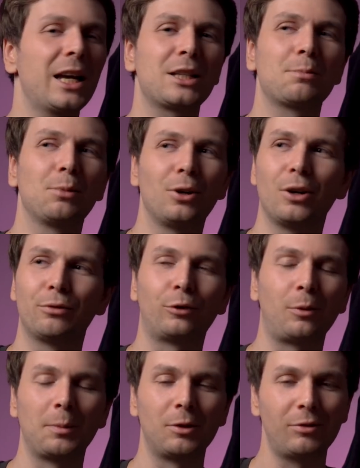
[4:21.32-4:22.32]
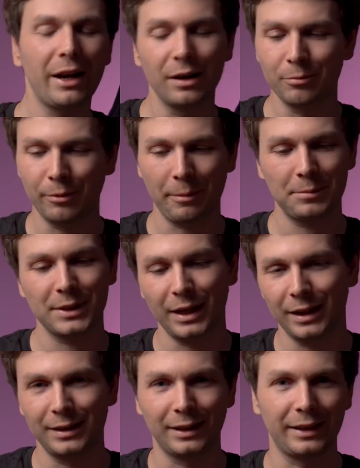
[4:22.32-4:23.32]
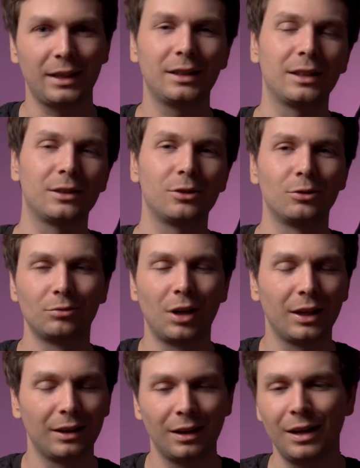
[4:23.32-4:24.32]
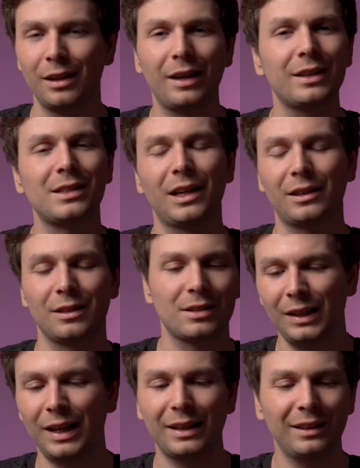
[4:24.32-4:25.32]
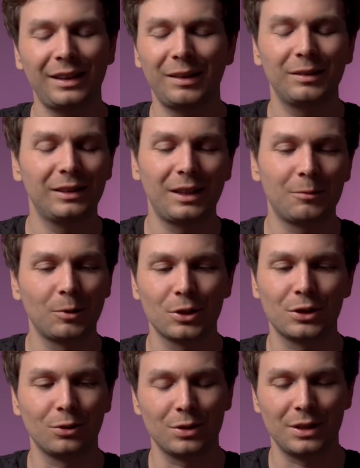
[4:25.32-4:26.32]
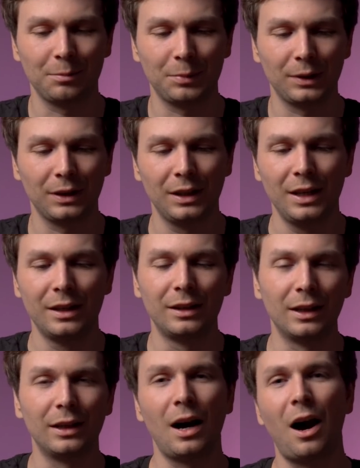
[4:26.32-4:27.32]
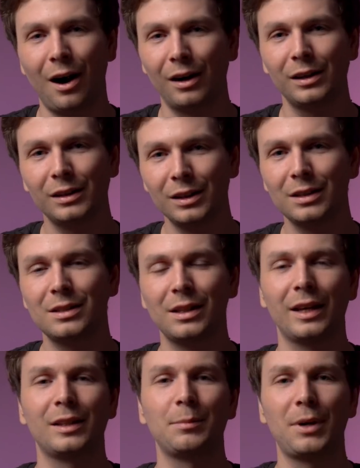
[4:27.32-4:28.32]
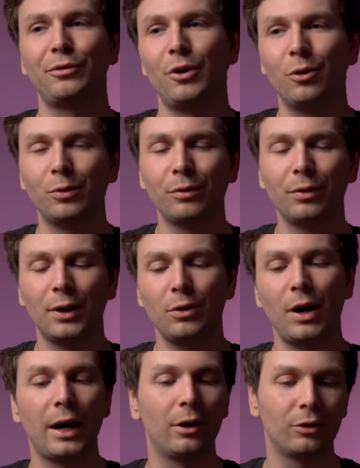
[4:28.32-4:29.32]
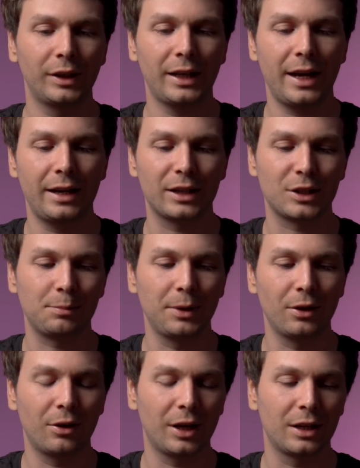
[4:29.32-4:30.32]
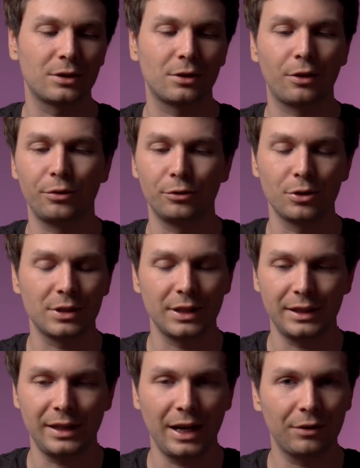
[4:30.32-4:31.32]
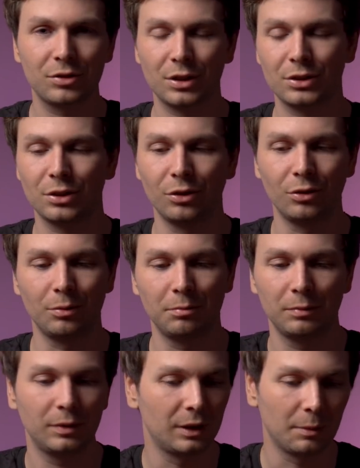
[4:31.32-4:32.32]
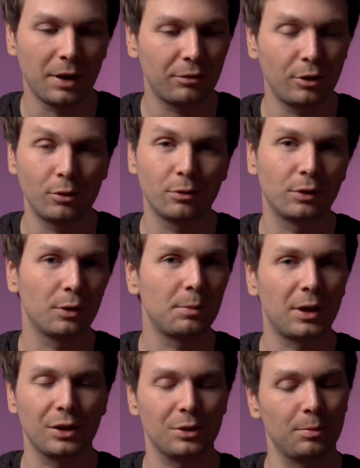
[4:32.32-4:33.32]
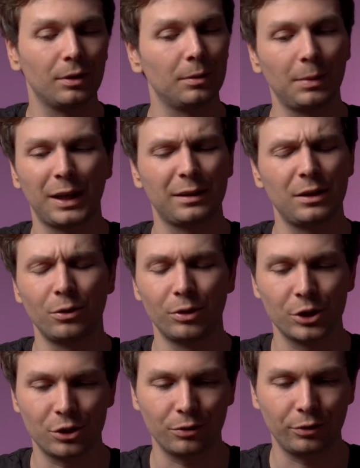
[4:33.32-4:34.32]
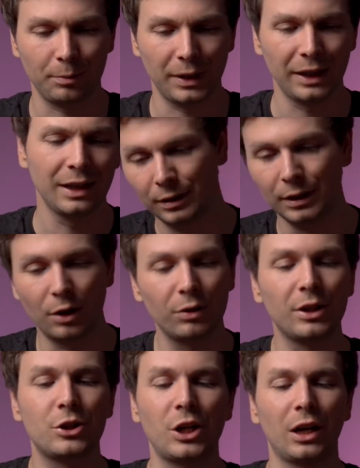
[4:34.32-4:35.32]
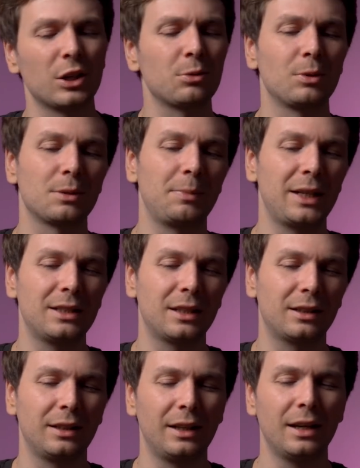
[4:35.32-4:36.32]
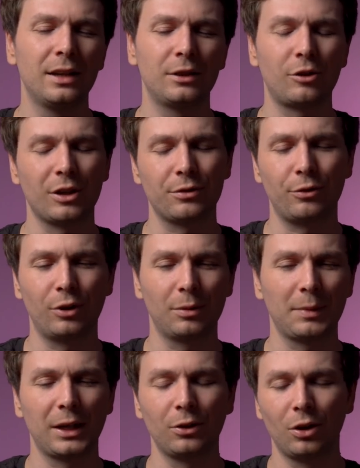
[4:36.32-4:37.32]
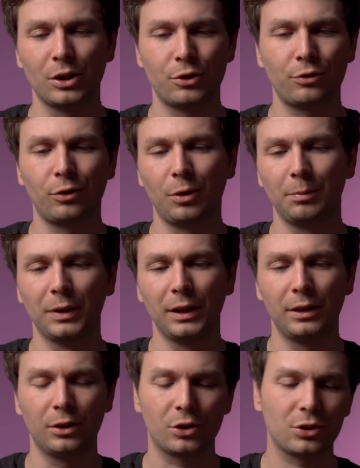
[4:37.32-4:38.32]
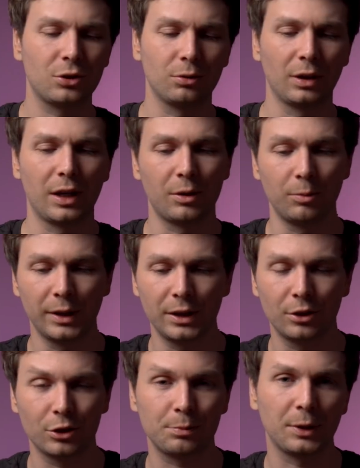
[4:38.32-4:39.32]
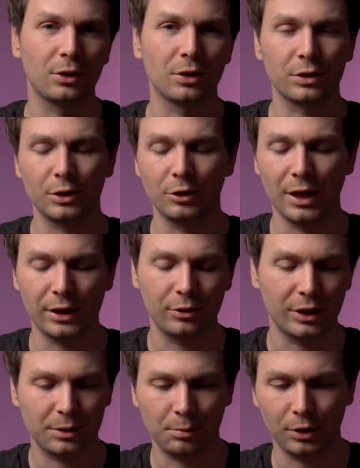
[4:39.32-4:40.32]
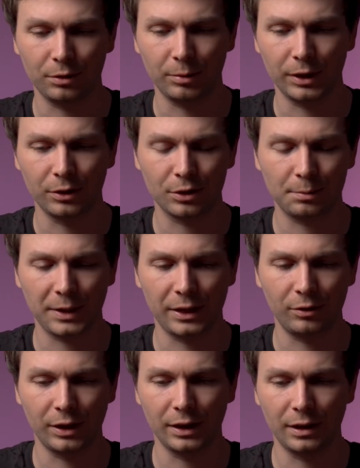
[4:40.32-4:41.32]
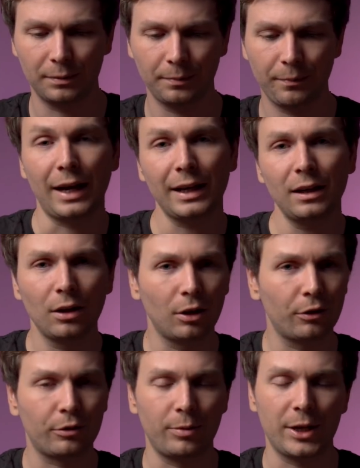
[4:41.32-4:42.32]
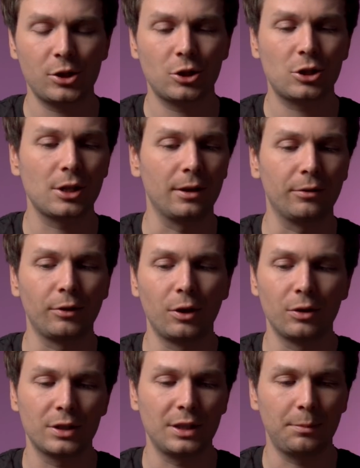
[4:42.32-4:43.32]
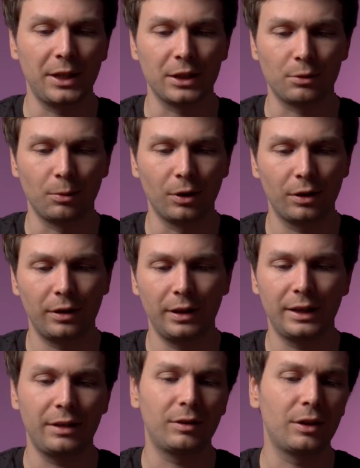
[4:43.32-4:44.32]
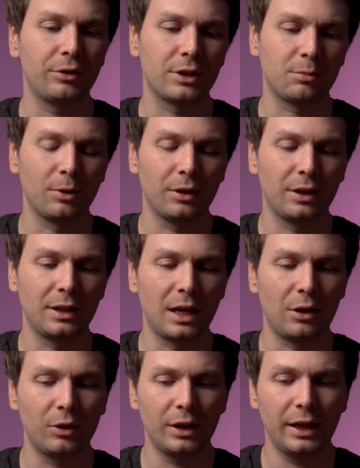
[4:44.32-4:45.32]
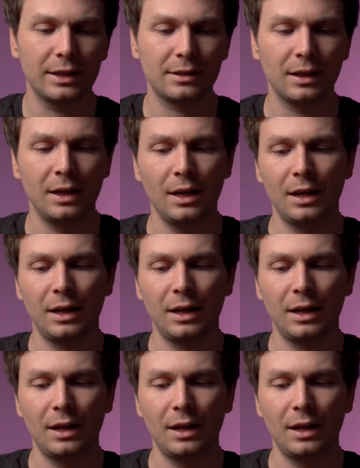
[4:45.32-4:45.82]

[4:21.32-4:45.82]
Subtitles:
exploit from a random website and getting it to run, things like this. Like that was so simple. The hardest, like the buffer overflow, I already had experience through CTFs, so the buffer overflow parts were like no issue for me. The only challenge was basically transferring my knowledge from Linux to like Windows, because you had to exploit a Windows binary there. I get a lot of questions if OSCP is worth it, even if it's worth it nowadays.